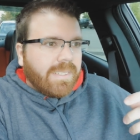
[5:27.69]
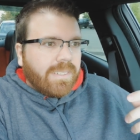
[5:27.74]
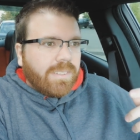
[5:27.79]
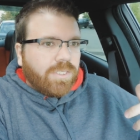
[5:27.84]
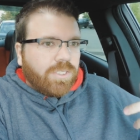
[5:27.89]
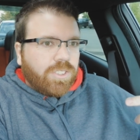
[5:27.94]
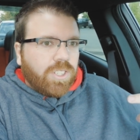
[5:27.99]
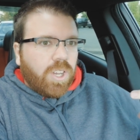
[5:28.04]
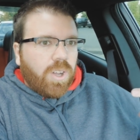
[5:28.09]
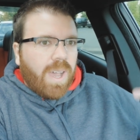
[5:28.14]

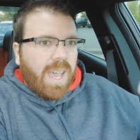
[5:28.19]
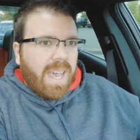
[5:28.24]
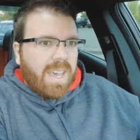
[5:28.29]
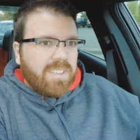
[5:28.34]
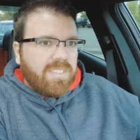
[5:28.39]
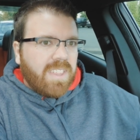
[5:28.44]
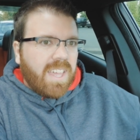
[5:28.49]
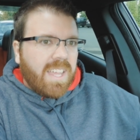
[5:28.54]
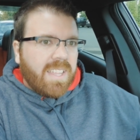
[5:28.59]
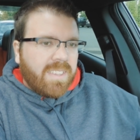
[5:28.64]
So it
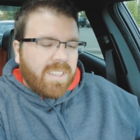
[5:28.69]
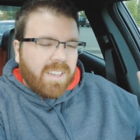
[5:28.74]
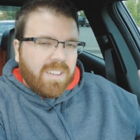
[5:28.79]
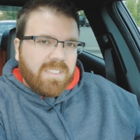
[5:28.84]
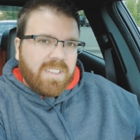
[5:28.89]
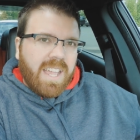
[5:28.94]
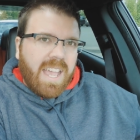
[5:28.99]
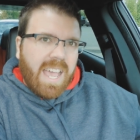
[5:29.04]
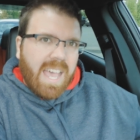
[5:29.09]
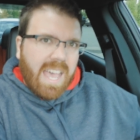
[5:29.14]
has that. It
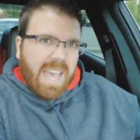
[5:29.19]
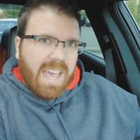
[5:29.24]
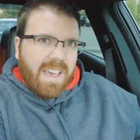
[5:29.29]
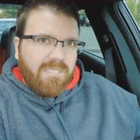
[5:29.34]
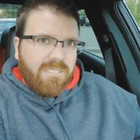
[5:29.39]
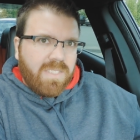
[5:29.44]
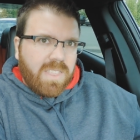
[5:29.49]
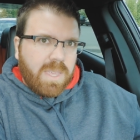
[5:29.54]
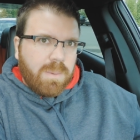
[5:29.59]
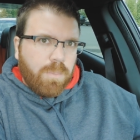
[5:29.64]
does
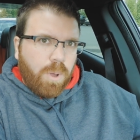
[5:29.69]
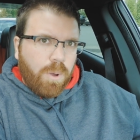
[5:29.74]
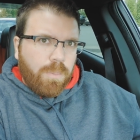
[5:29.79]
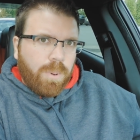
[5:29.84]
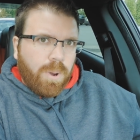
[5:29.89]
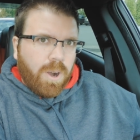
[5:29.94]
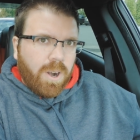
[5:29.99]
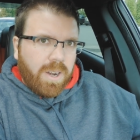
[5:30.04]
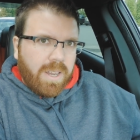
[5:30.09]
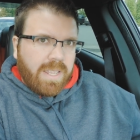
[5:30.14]
have the
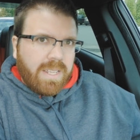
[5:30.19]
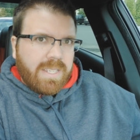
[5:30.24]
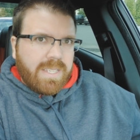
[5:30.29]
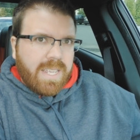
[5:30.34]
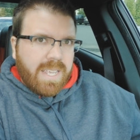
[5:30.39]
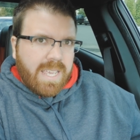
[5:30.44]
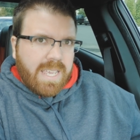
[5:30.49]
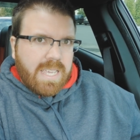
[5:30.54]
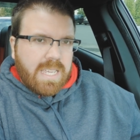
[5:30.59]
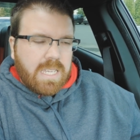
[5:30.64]
Mopar
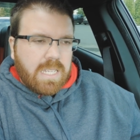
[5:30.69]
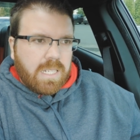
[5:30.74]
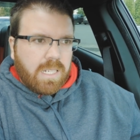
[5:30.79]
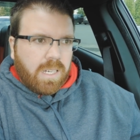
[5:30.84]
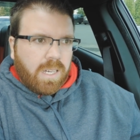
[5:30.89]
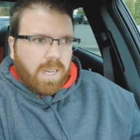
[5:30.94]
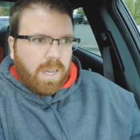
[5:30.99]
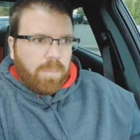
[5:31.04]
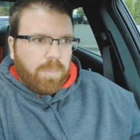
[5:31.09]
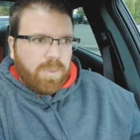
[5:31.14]
intake.
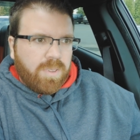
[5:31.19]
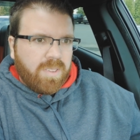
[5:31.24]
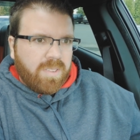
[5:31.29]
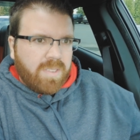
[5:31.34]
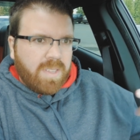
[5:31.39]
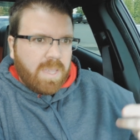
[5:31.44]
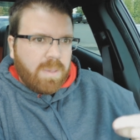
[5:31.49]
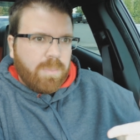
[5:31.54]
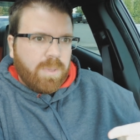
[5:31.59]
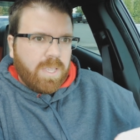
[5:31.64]
It's the
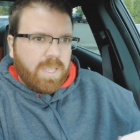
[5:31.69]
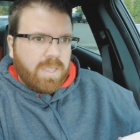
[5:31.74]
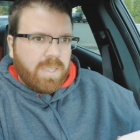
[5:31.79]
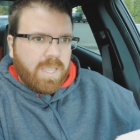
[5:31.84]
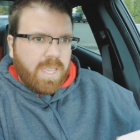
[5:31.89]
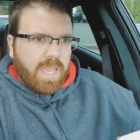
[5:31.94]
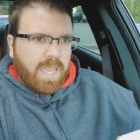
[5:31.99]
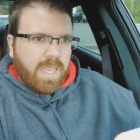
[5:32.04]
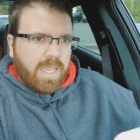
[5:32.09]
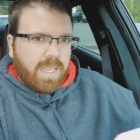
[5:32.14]
same
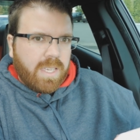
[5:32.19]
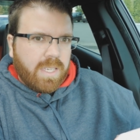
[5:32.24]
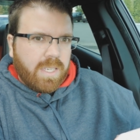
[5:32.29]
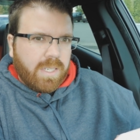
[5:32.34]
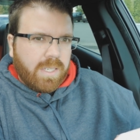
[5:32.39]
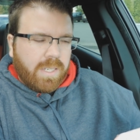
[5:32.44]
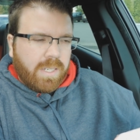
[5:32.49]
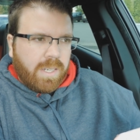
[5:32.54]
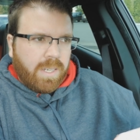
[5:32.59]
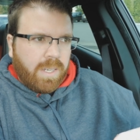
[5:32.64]
intake
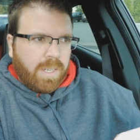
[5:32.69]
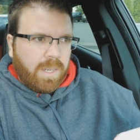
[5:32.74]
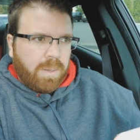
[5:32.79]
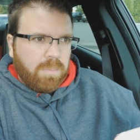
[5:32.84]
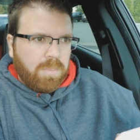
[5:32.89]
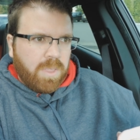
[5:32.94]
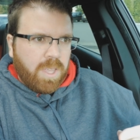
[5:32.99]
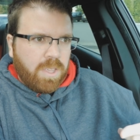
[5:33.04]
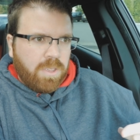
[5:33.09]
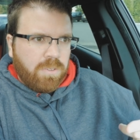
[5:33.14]

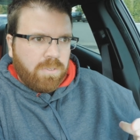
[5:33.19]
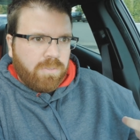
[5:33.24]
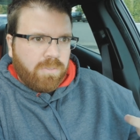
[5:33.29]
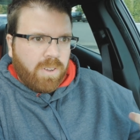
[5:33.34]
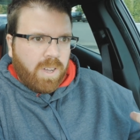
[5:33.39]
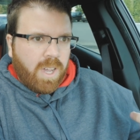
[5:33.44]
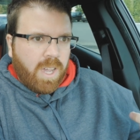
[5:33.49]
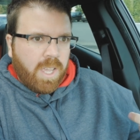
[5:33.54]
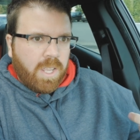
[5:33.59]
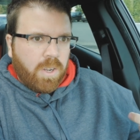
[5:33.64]
that you
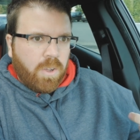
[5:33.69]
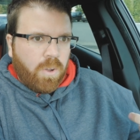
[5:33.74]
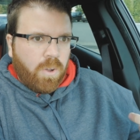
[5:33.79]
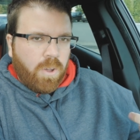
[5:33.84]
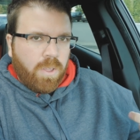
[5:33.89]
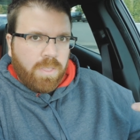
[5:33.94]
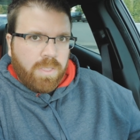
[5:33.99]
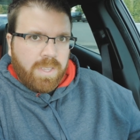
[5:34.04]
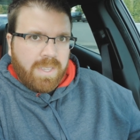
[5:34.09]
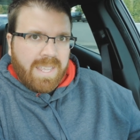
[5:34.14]
find
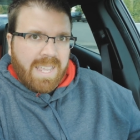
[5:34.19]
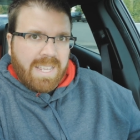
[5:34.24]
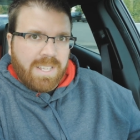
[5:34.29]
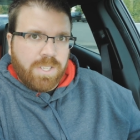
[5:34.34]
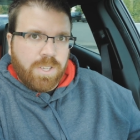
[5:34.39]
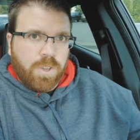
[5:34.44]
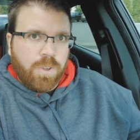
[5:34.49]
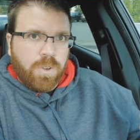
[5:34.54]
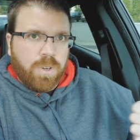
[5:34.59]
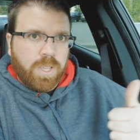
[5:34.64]
on the
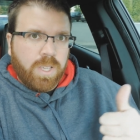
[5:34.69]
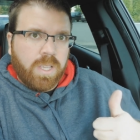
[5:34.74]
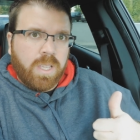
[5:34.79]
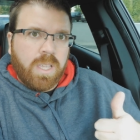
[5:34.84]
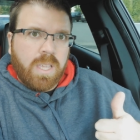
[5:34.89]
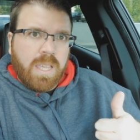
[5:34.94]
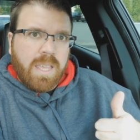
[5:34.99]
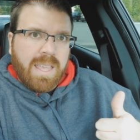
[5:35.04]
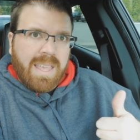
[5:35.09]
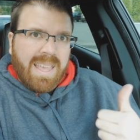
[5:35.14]
Daytona
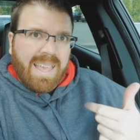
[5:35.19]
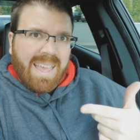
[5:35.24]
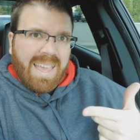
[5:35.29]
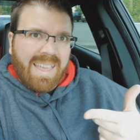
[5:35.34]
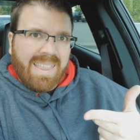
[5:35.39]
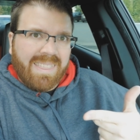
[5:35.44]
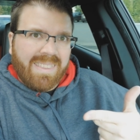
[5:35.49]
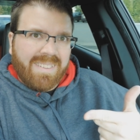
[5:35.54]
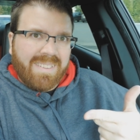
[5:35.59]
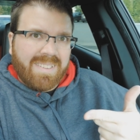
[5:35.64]

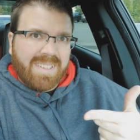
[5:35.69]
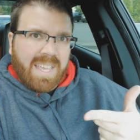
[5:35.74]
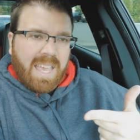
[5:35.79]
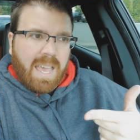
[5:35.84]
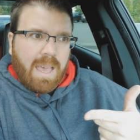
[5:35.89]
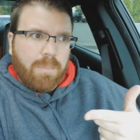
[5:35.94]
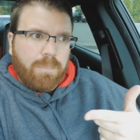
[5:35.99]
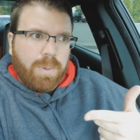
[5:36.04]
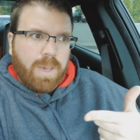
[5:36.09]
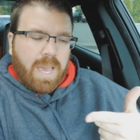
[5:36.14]
and the
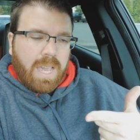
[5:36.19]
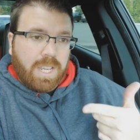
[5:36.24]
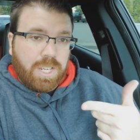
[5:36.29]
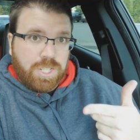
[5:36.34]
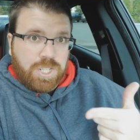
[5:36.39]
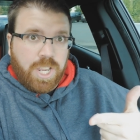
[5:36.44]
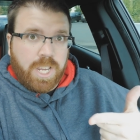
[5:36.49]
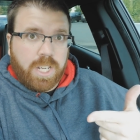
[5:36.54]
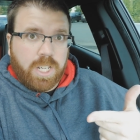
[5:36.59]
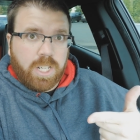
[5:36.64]
Scat Pack
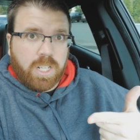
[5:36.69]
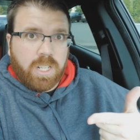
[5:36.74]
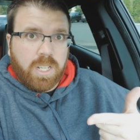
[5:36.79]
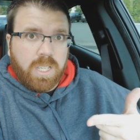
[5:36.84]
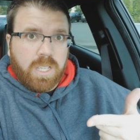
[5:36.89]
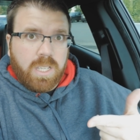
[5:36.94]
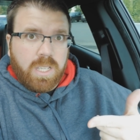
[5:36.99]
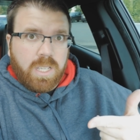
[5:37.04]
Shaker.